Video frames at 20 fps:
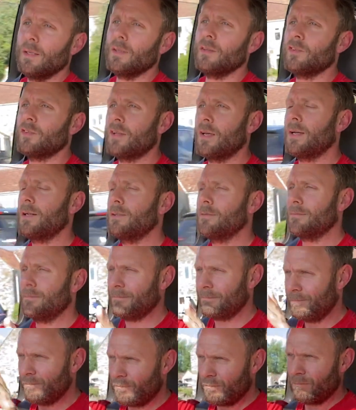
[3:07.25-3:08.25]
So
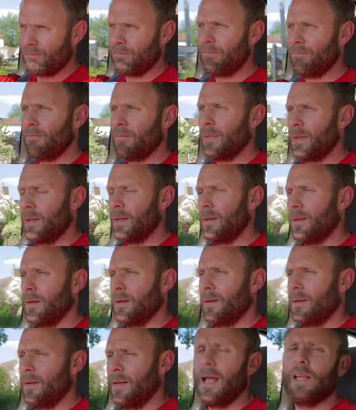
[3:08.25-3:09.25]

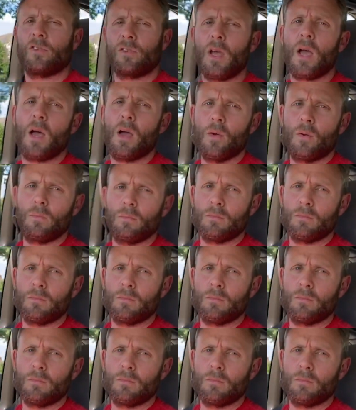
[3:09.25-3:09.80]
let's go.